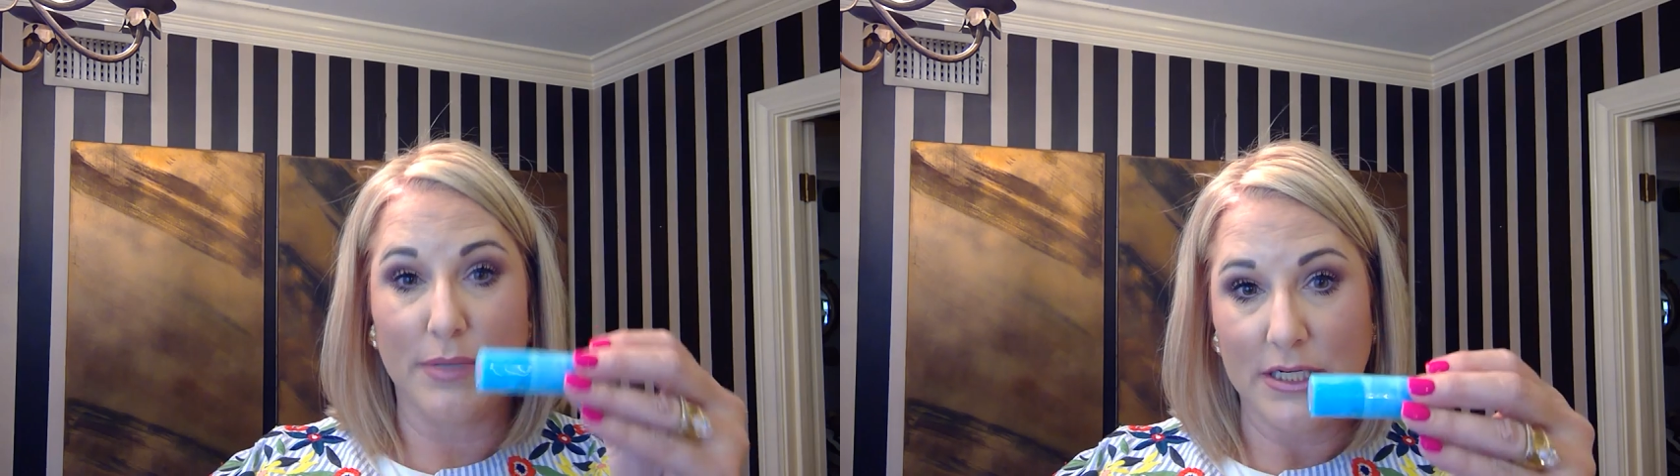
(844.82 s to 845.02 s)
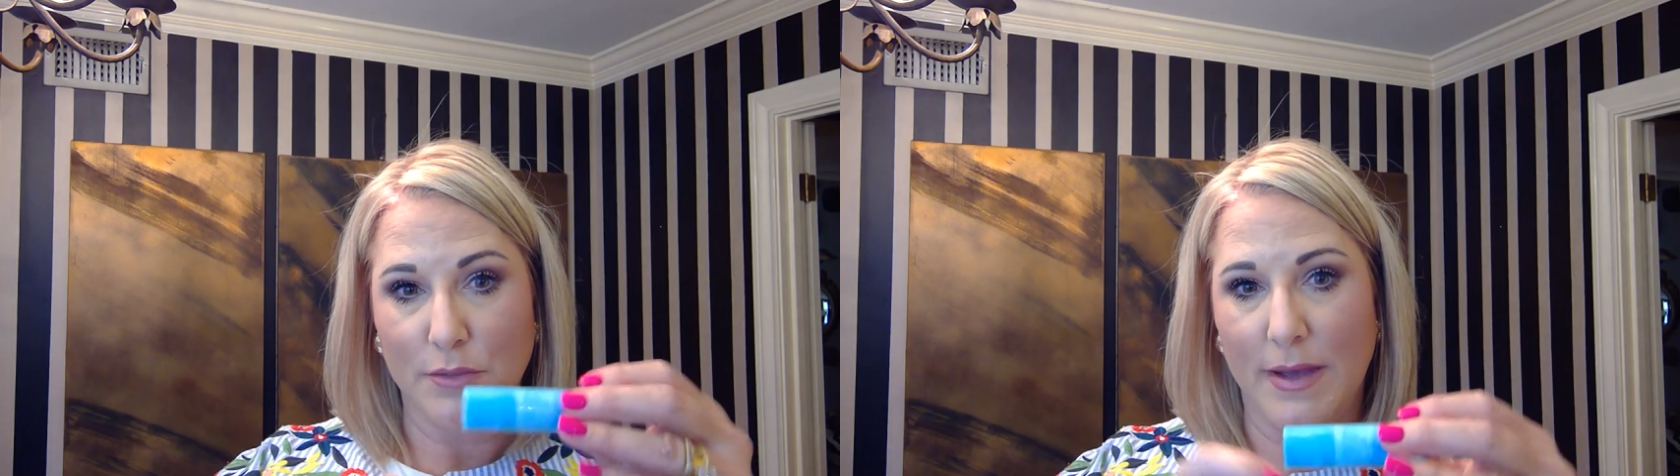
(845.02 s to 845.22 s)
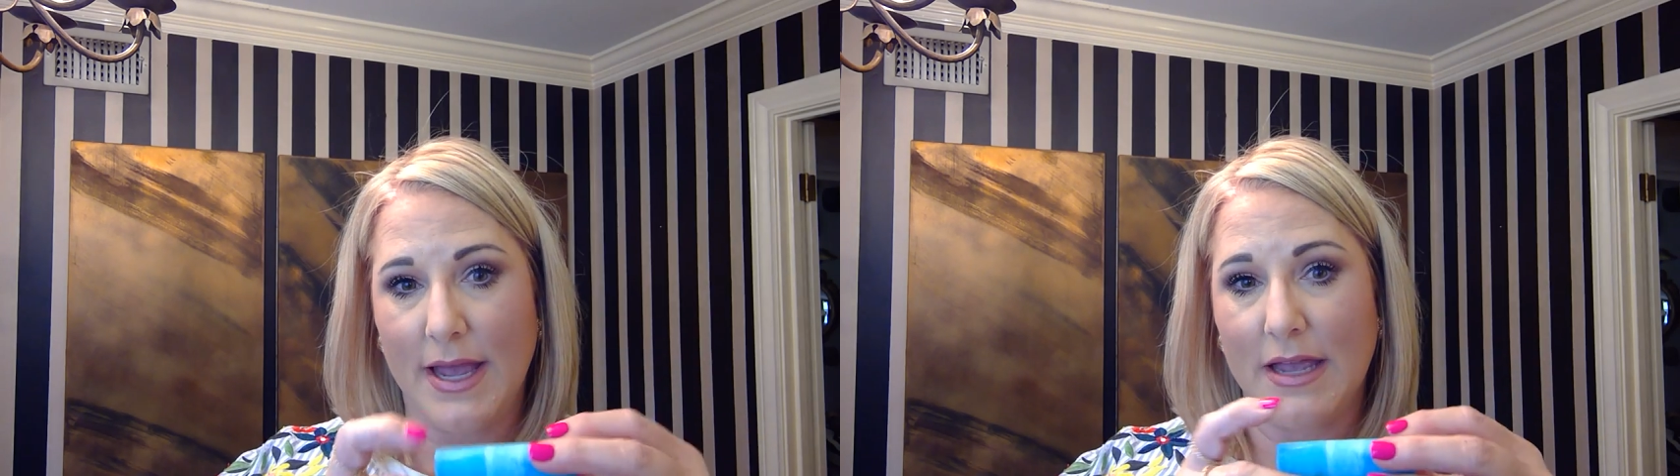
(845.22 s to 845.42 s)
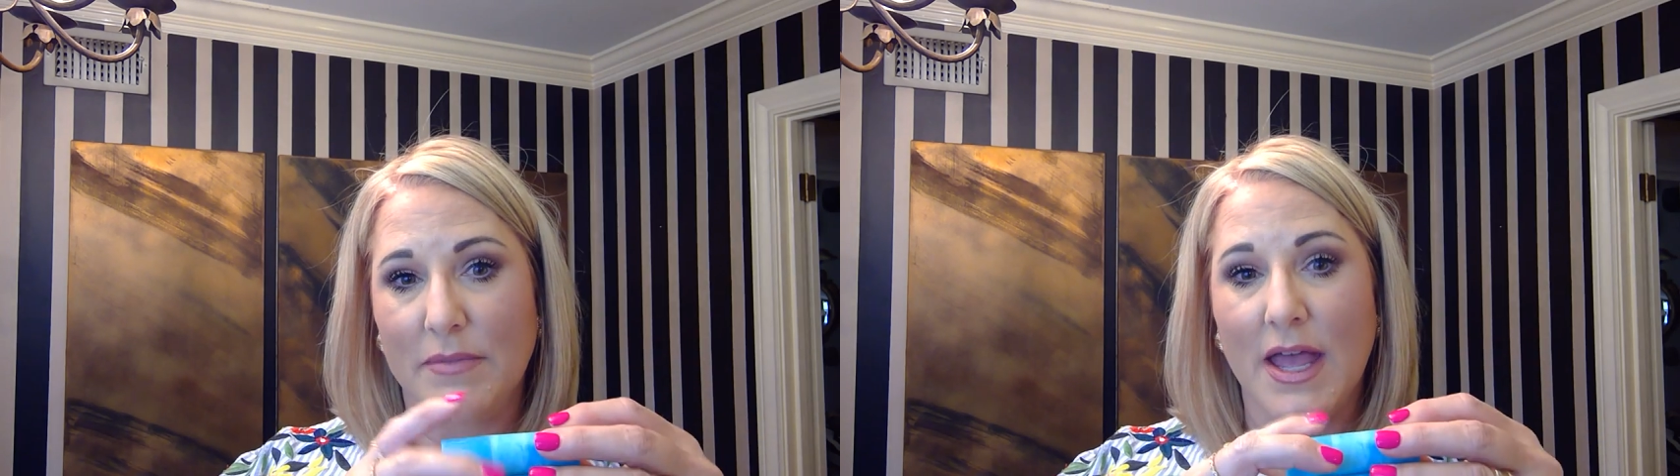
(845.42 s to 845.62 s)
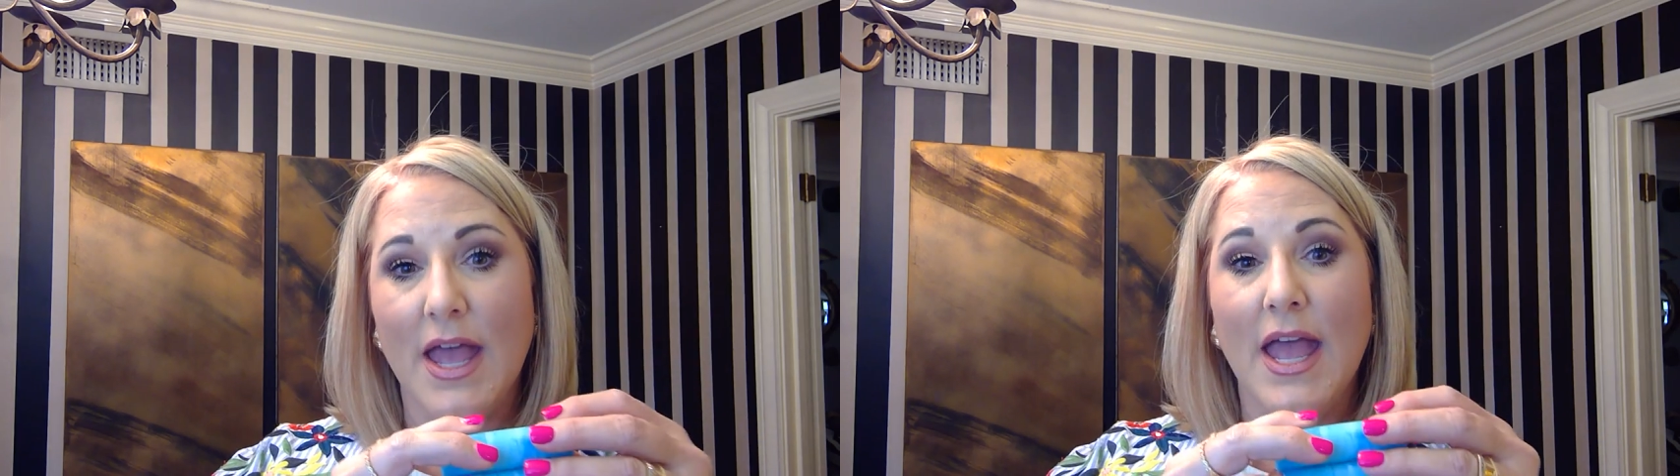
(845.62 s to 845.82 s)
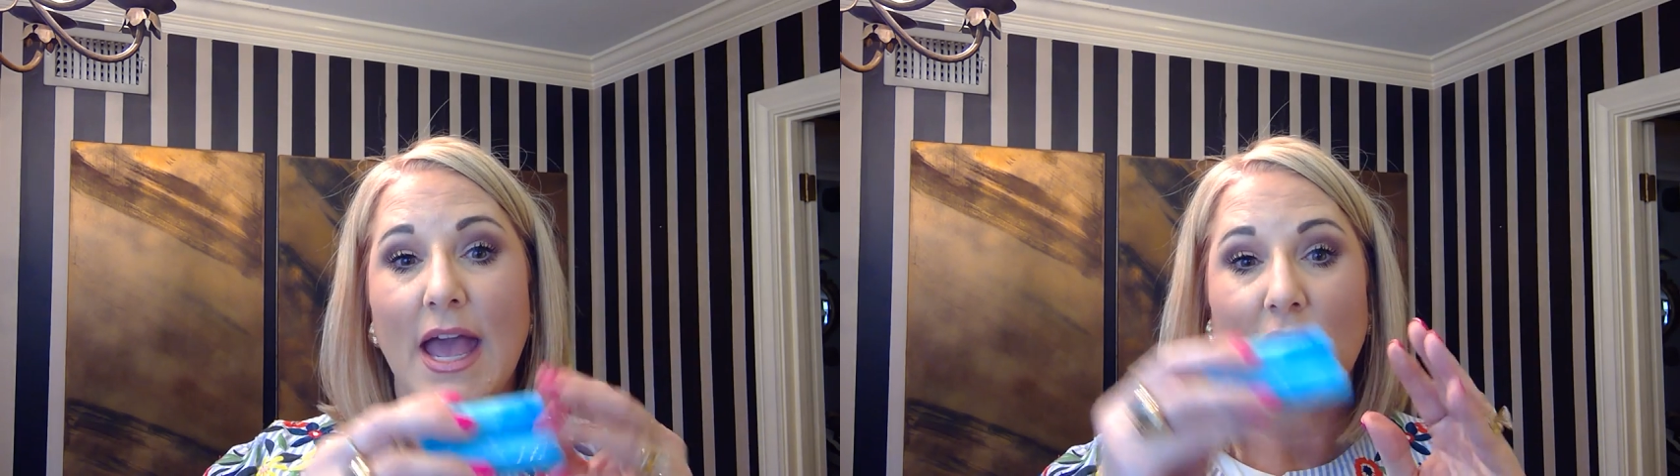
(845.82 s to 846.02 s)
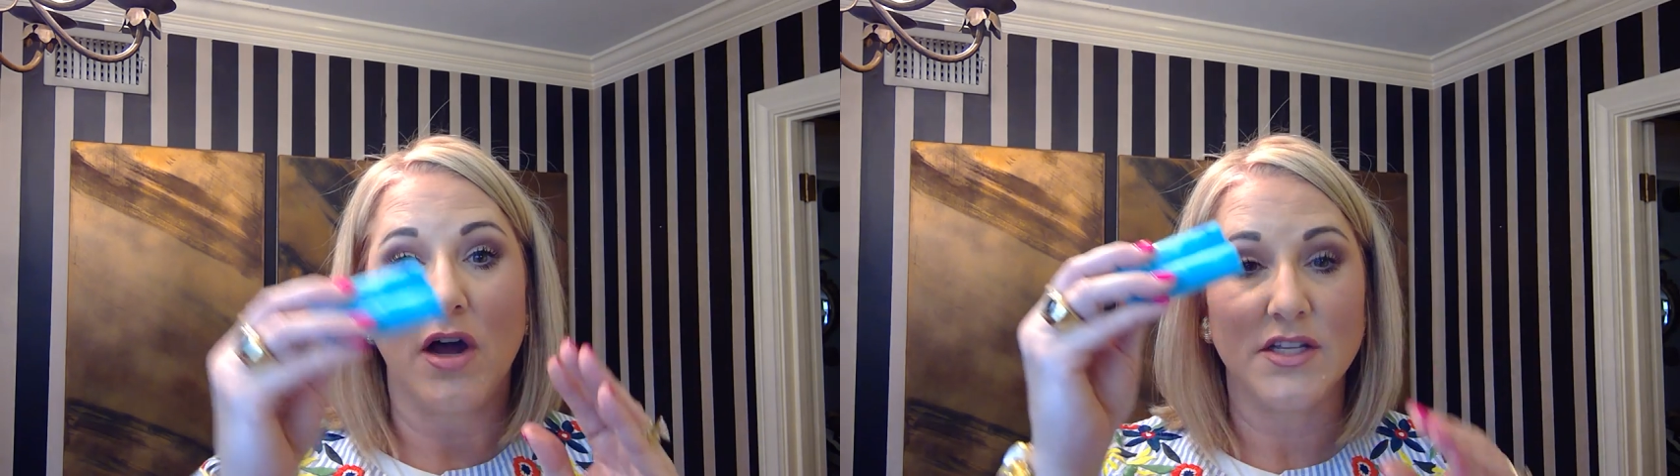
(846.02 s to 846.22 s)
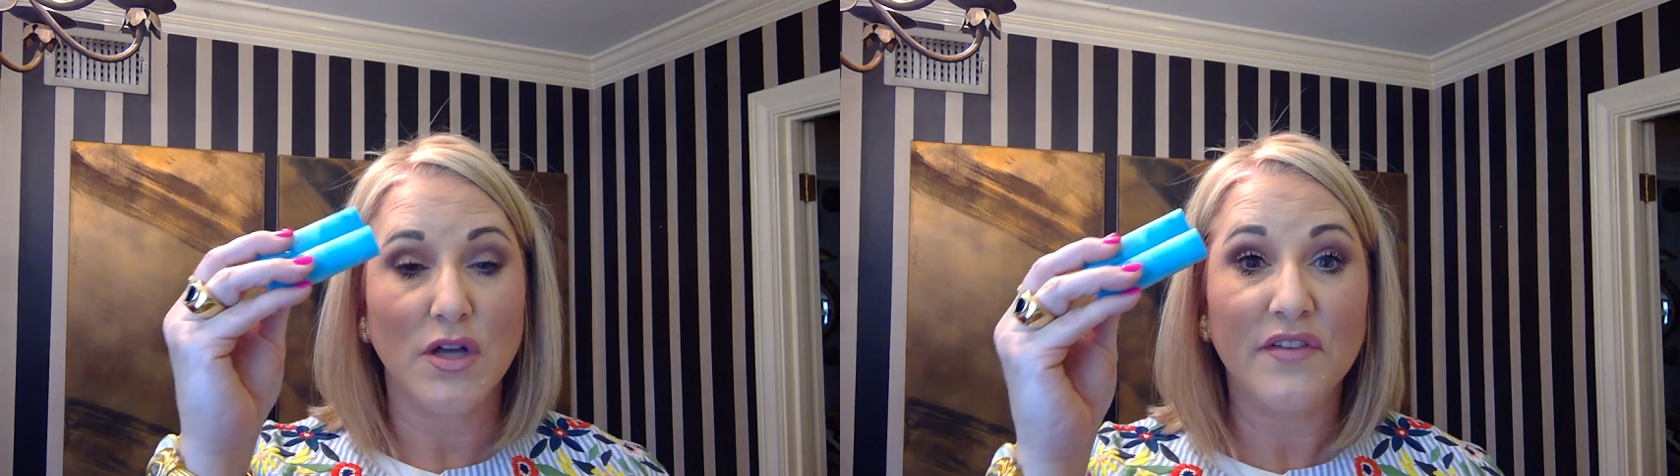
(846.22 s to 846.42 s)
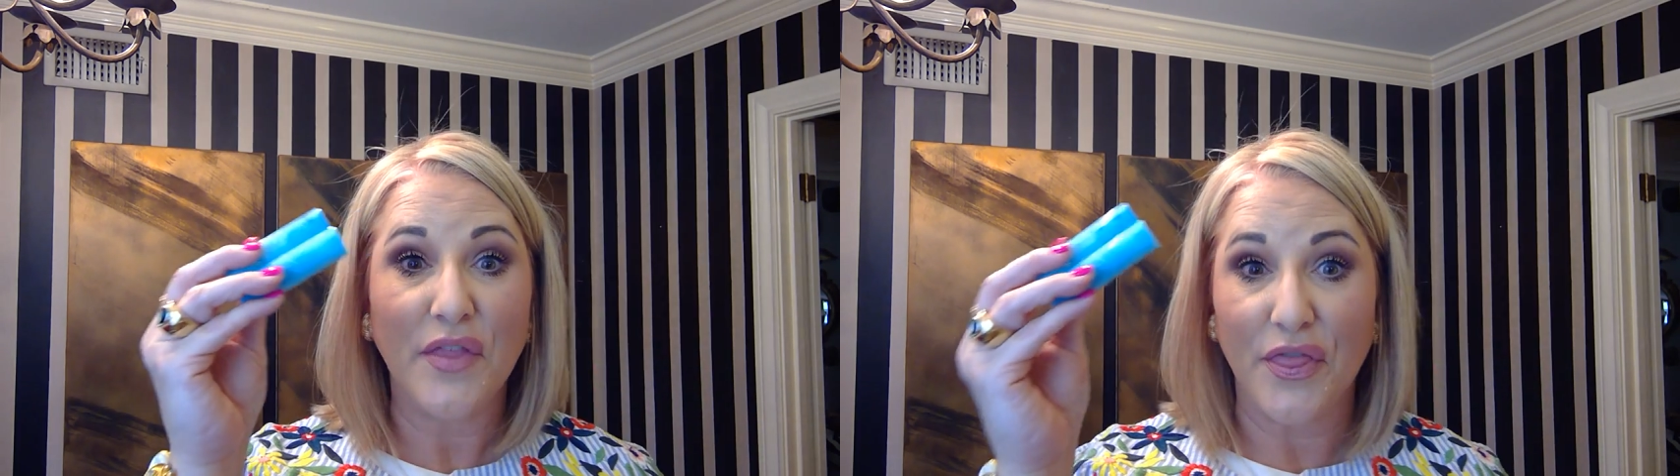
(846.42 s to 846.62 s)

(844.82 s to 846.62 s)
Beach Babe. And I also have a